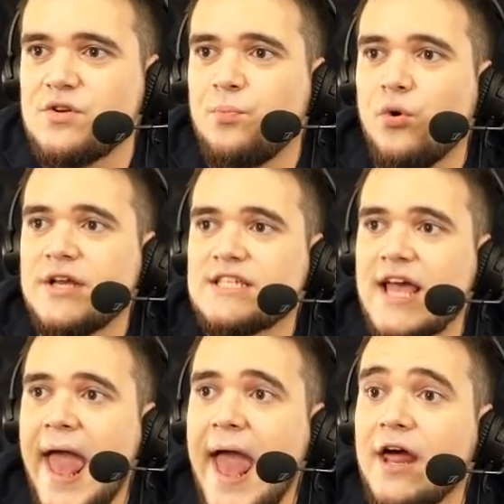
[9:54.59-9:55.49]
points
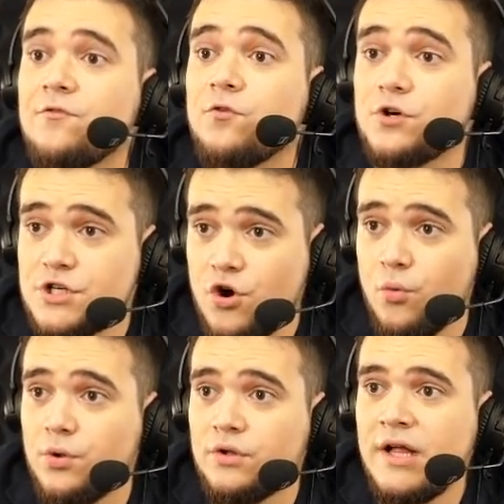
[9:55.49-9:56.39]
ahead for
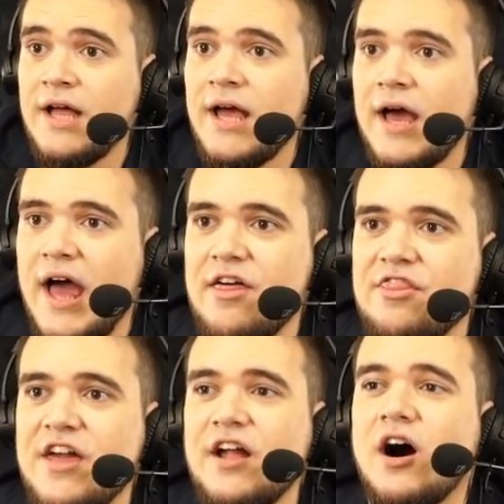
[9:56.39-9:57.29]
Noble and
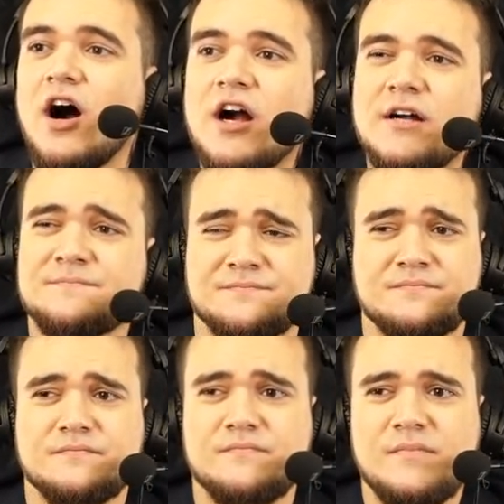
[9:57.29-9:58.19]
they are
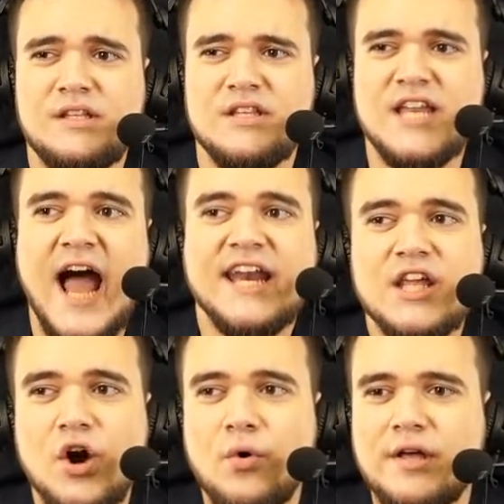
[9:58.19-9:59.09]
not
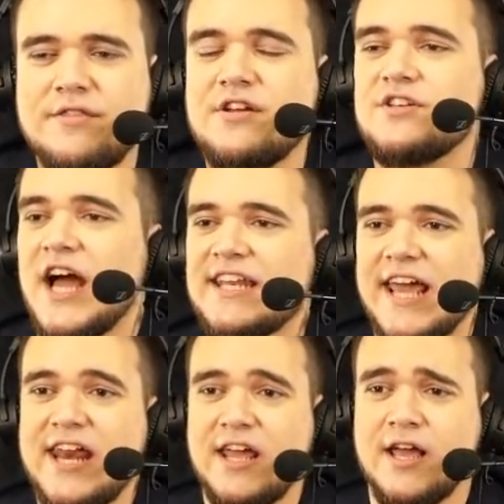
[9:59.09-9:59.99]
going, they're not
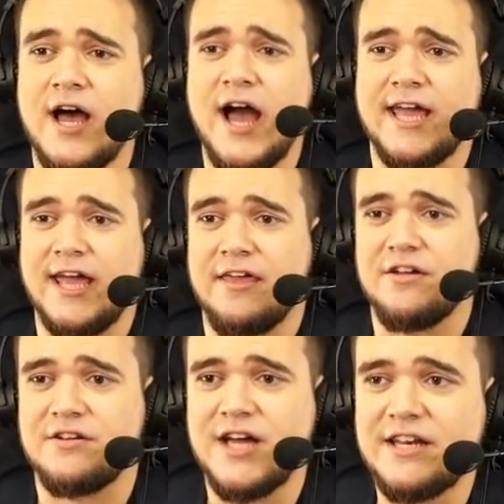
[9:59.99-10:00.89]
getting cocky. They're
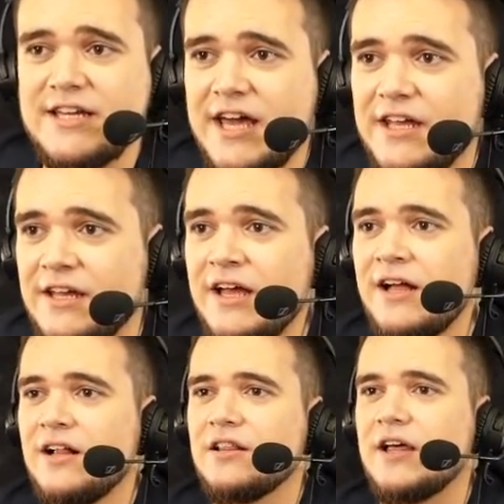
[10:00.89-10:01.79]
not getting
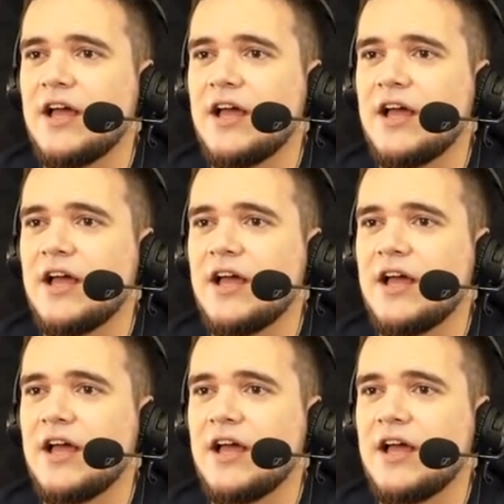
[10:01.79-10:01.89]
like